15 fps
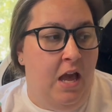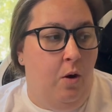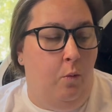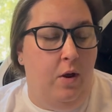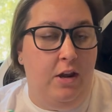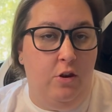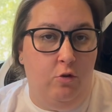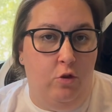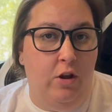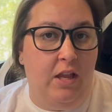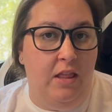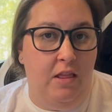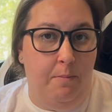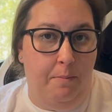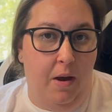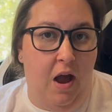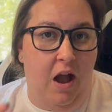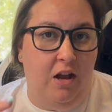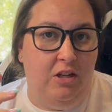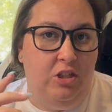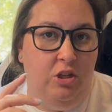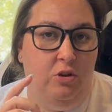when you look in the
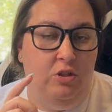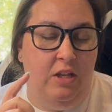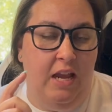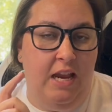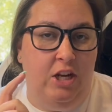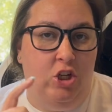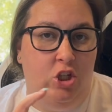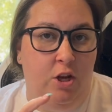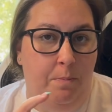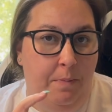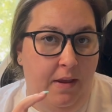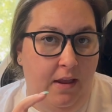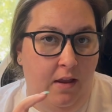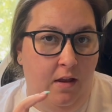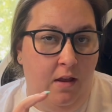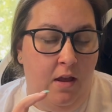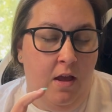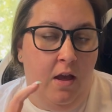box, there's a shipping